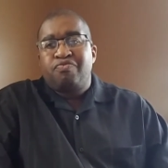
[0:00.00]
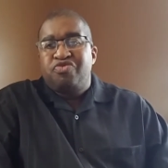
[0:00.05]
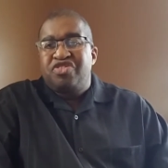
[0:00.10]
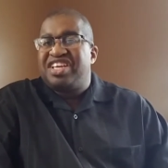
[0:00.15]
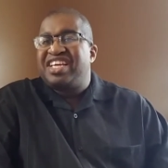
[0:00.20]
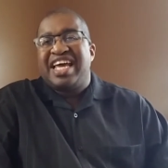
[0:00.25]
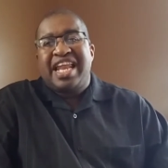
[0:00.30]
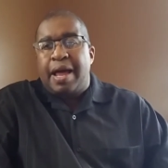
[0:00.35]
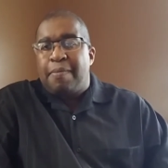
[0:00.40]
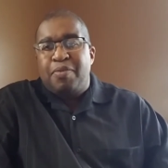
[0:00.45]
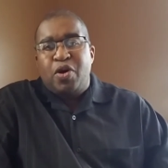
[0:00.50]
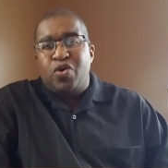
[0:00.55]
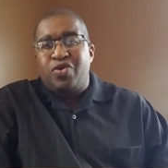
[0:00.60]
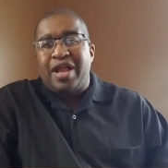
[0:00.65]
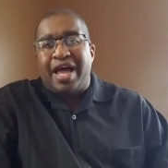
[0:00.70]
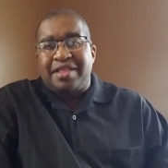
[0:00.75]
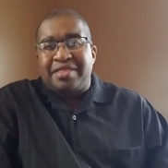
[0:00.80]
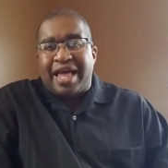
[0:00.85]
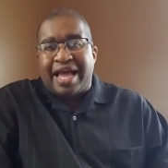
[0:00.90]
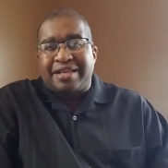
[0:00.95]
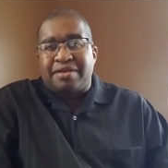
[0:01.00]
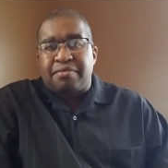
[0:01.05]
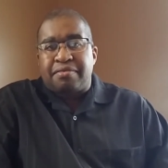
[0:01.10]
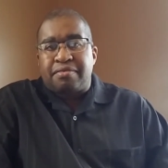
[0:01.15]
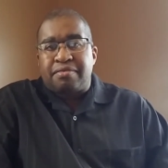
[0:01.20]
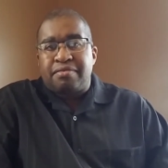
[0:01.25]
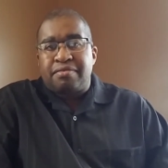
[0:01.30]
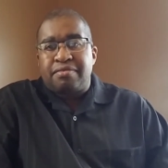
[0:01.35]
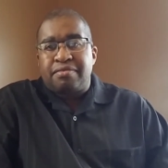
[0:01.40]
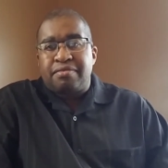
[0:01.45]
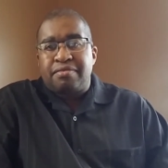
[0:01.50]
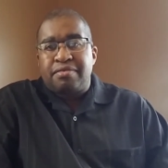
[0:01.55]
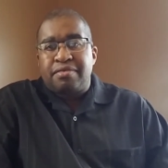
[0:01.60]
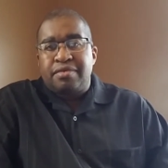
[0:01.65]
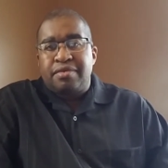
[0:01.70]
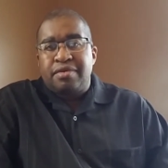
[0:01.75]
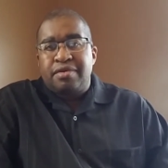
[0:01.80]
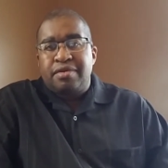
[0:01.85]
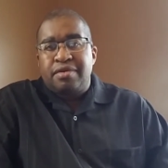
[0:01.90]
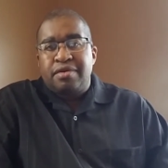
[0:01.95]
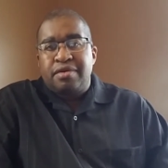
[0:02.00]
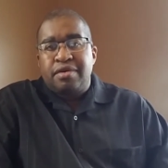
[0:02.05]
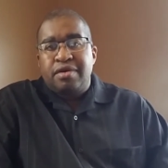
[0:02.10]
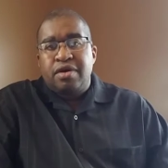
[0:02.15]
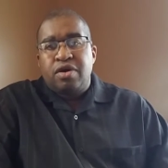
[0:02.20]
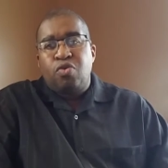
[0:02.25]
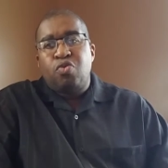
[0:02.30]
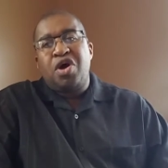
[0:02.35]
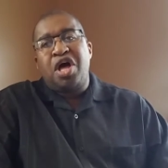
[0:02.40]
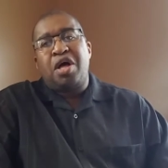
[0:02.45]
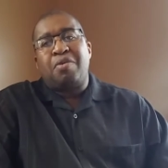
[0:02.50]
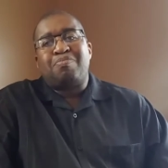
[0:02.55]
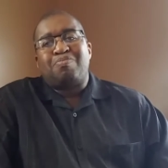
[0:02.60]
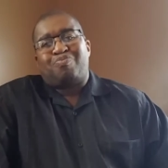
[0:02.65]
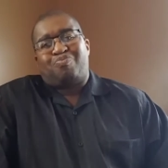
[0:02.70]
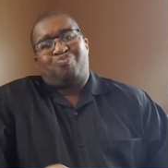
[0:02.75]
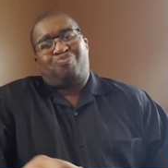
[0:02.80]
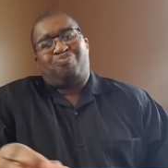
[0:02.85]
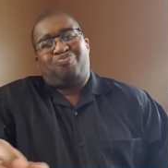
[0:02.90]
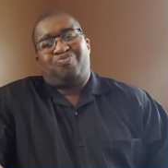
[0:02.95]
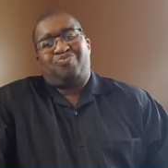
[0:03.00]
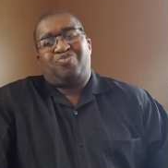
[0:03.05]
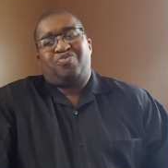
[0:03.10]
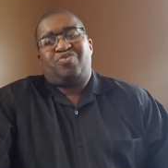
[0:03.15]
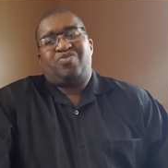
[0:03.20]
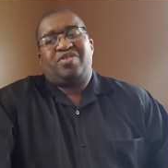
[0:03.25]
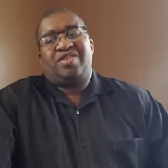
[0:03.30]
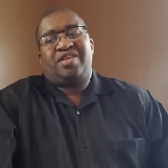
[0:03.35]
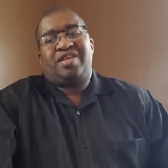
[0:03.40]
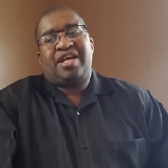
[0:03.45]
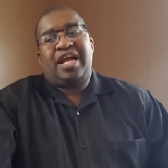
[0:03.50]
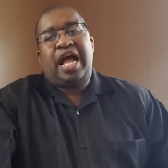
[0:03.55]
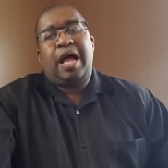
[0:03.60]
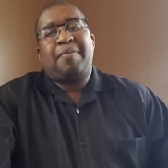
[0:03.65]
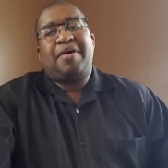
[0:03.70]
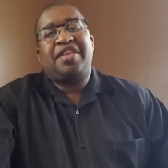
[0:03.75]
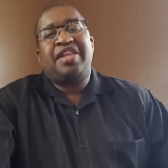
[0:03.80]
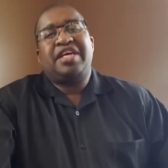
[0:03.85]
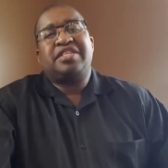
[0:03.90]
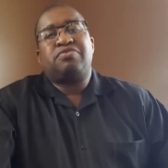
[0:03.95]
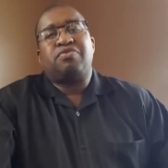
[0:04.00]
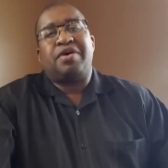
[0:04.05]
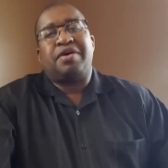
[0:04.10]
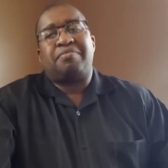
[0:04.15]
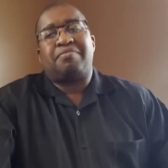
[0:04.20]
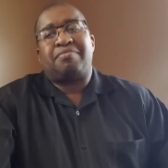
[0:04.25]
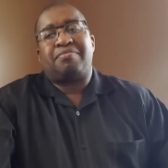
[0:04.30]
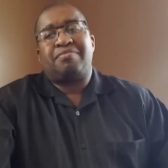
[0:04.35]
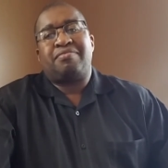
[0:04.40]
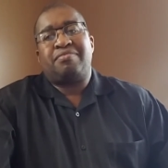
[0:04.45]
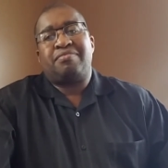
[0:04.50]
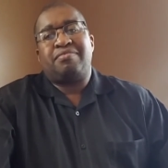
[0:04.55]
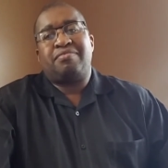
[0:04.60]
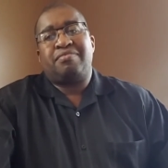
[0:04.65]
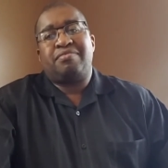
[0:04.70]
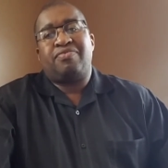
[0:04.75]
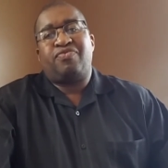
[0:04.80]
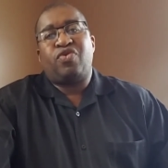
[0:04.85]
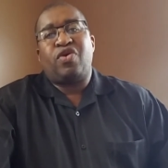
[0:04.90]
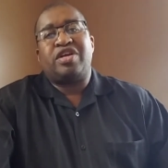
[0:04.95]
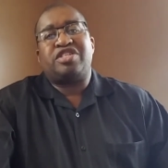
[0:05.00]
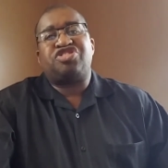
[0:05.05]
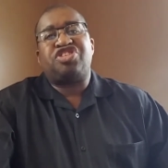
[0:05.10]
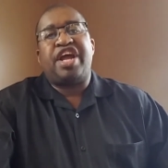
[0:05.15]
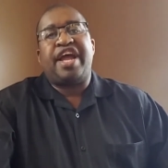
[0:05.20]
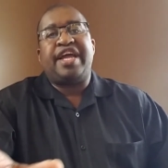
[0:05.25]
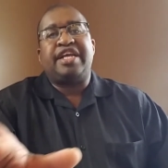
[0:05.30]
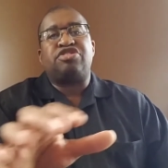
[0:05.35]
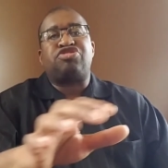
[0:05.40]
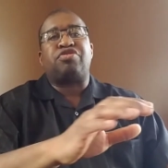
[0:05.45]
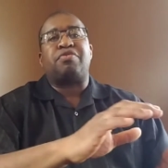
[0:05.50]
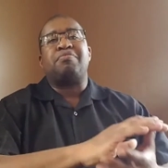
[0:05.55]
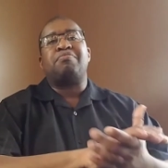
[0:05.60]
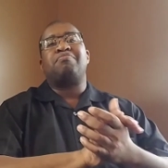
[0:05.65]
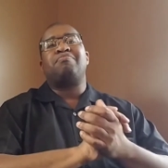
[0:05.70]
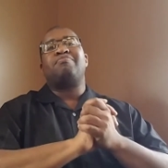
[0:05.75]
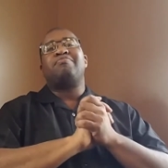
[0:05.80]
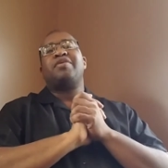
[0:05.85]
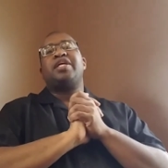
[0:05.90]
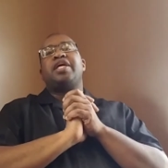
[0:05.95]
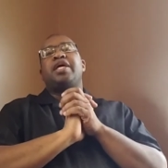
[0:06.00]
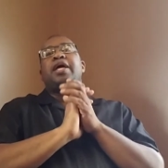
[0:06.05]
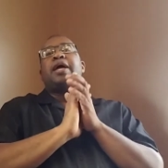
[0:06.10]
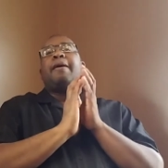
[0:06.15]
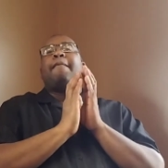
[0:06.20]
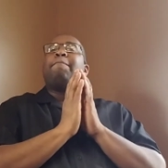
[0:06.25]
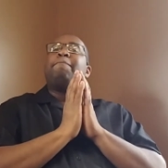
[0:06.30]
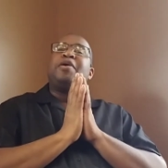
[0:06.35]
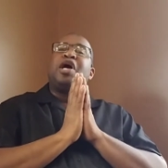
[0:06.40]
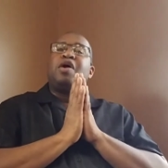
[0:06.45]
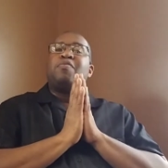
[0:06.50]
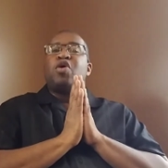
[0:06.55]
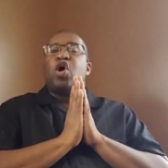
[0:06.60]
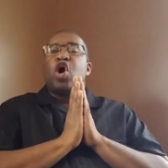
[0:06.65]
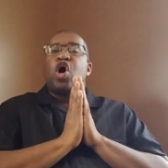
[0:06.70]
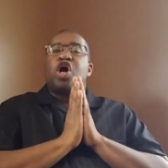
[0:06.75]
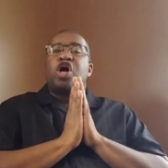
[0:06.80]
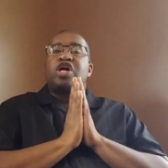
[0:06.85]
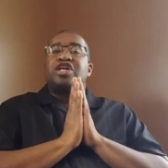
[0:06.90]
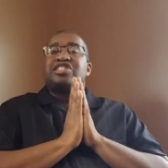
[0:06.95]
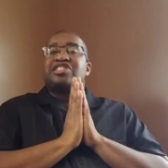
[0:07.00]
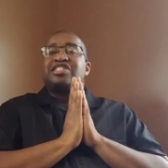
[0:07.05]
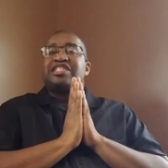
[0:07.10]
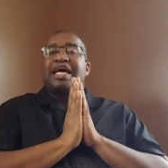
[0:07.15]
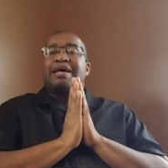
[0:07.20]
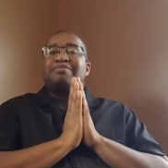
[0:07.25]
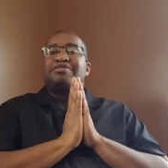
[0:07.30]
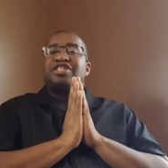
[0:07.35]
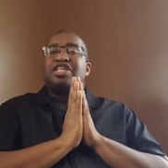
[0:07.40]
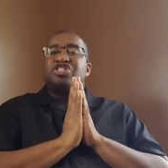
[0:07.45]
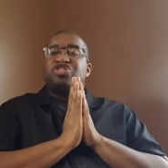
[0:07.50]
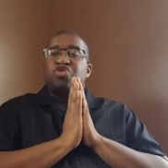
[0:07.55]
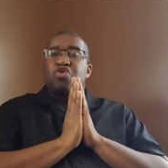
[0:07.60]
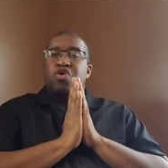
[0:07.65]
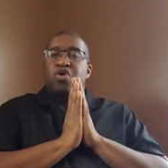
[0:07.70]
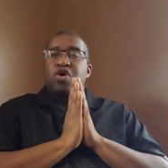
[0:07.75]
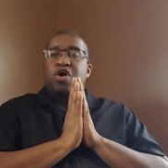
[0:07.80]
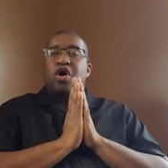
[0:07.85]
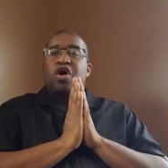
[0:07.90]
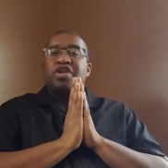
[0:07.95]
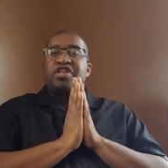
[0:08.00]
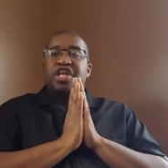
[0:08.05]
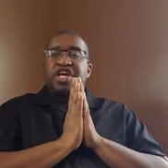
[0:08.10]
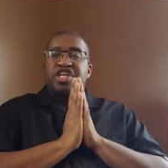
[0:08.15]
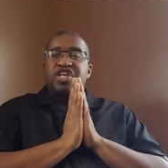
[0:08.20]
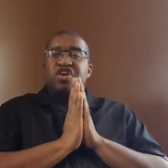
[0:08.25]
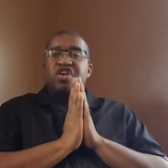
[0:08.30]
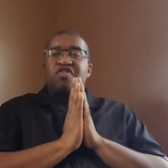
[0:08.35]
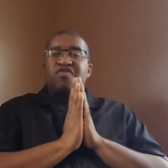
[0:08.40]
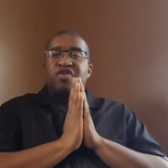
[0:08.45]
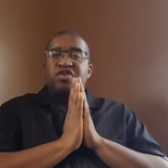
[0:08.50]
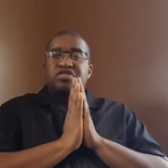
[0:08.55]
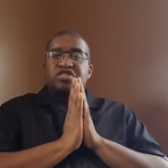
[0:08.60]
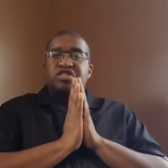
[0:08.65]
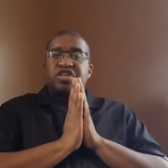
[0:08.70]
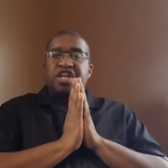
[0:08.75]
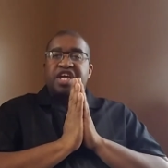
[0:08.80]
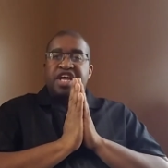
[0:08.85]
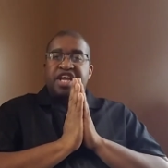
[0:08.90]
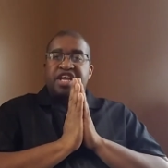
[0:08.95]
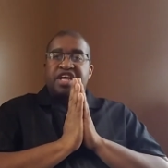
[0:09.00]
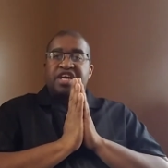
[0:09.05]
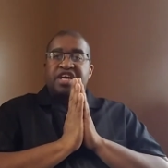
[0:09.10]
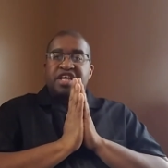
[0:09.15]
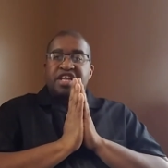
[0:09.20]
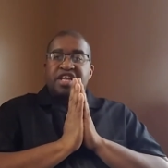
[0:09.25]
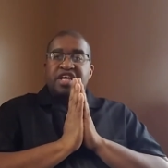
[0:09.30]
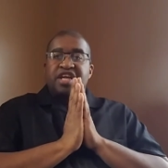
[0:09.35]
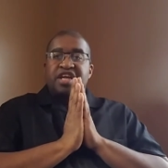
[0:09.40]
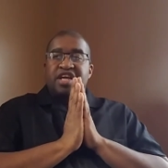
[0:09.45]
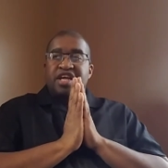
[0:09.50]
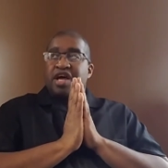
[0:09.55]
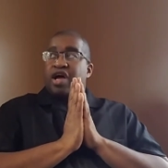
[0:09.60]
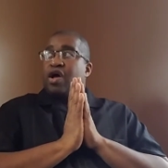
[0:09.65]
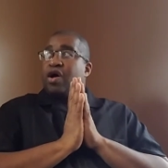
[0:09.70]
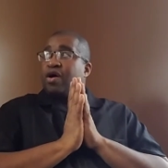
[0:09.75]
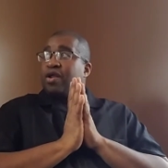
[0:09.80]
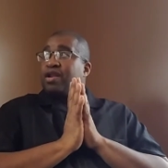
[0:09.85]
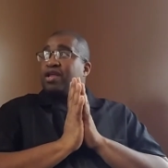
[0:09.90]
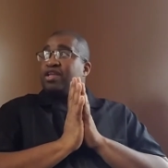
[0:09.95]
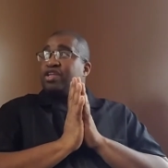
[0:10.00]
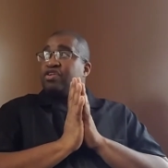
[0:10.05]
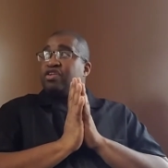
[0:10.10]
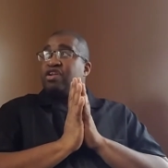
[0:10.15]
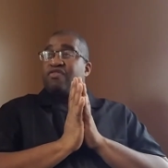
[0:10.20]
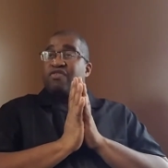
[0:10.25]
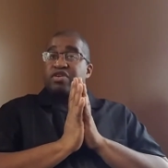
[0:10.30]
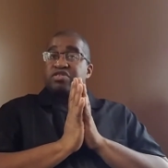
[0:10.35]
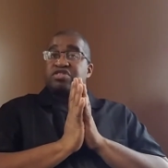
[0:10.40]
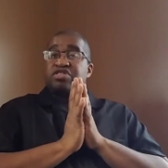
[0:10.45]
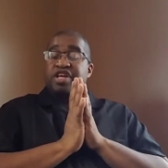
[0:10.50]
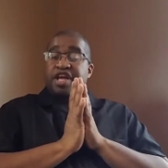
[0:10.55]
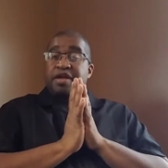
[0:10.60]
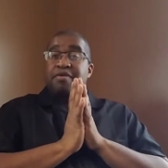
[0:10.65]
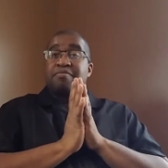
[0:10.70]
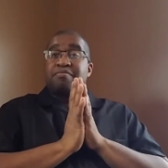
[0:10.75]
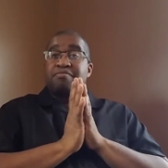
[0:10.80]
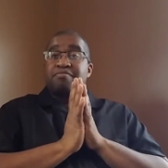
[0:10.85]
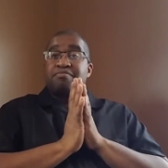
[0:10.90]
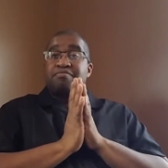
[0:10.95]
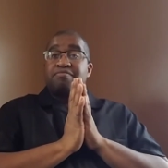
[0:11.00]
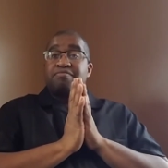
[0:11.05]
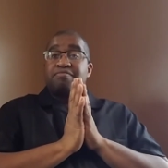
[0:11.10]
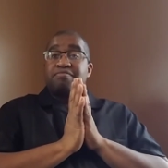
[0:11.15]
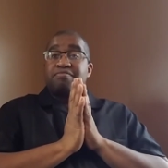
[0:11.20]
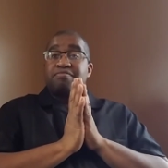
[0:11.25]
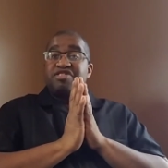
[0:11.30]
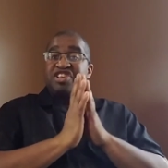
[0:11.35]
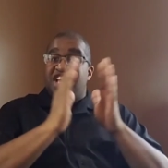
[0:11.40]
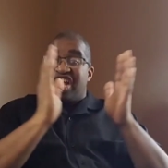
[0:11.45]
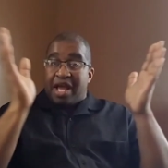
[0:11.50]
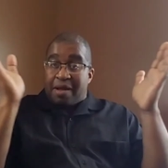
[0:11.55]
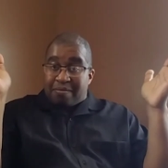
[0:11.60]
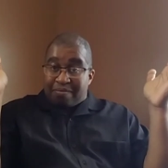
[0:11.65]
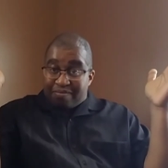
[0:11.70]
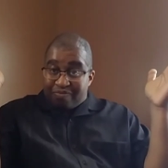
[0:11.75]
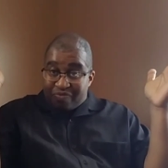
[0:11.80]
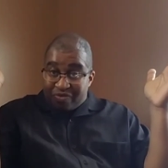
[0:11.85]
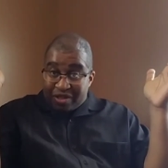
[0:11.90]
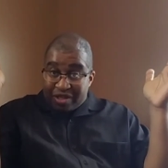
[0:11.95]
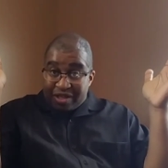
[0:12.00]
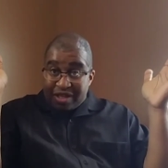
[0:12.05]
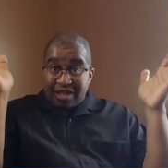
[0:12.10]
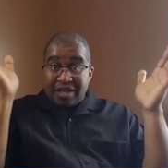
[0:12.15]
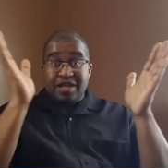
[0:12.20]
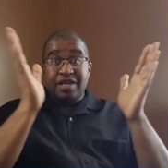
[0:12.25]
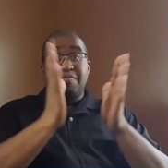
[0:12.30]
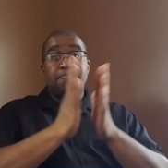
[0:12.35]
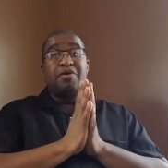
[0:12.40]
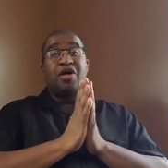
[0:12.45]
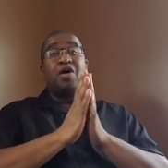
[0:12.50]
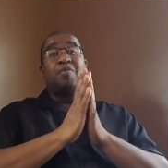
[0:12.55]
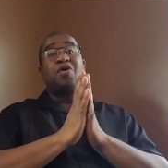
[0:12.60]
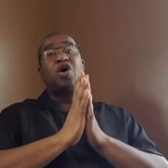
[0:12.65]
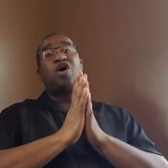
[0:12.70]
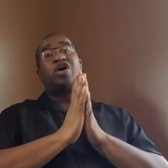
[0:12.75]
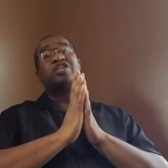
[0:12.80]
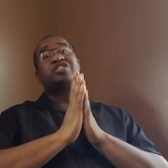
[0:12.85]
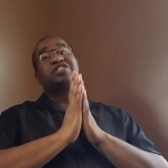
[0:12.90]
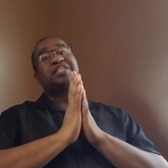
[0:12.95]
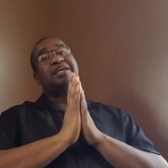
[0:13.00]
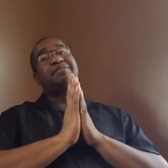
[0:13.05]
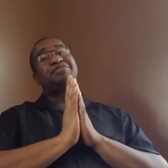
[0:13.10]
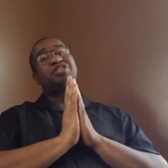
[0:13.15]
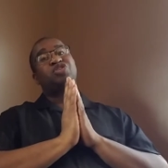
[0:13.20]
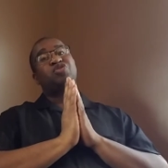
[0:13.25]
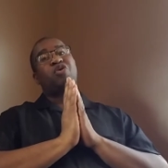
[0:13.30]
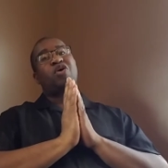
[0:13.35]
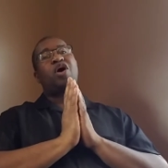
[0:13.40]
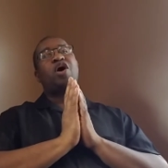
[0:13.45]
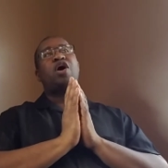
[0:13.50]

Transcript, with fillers: You cannot boo like that. Well, how about this one? For a change. Bill Maher slams the door on the university. Uh, on university. Yeah. Bill Maher slams the door.